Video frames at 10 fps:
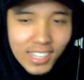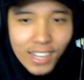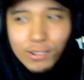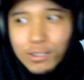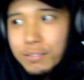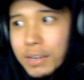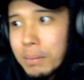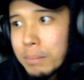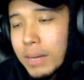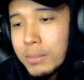I don't know if
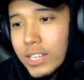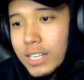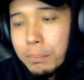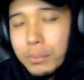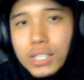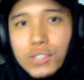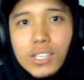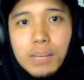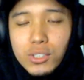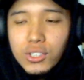I'm not trying to preach.
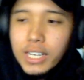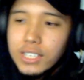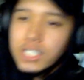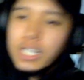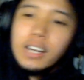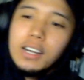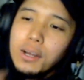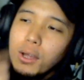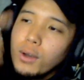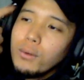I'm just trying to share
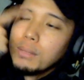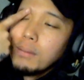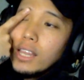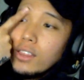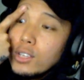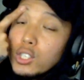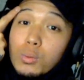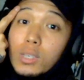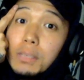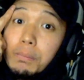what my thoughts
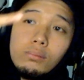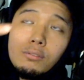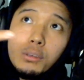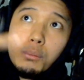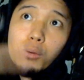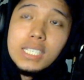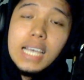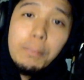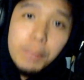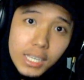were from what's
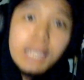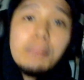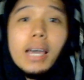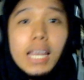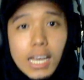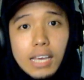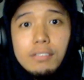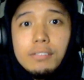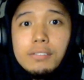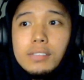happening in my
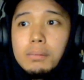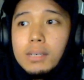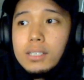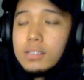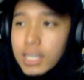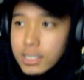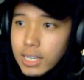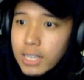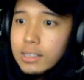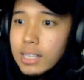life, diba? So that's
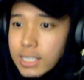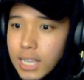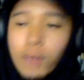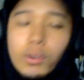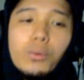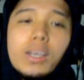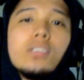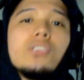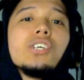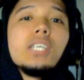how it
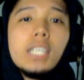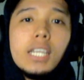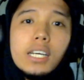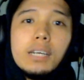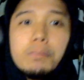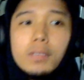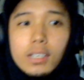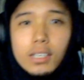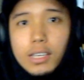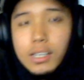went during dinner
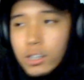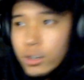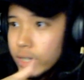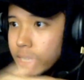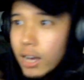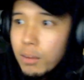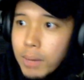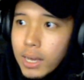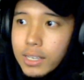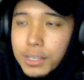and going down
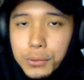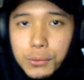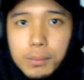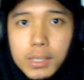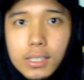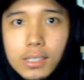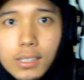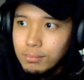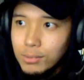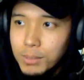back here to
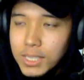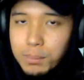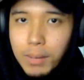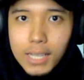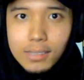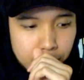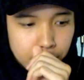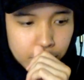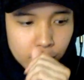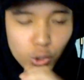my spot
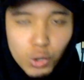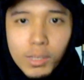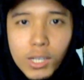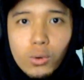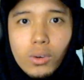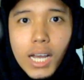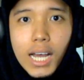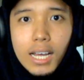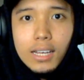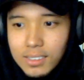or to my
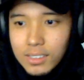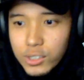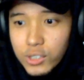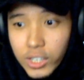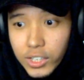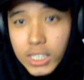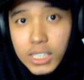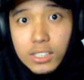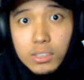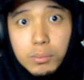lungga. Yun lang
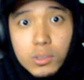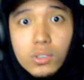iniisip ko.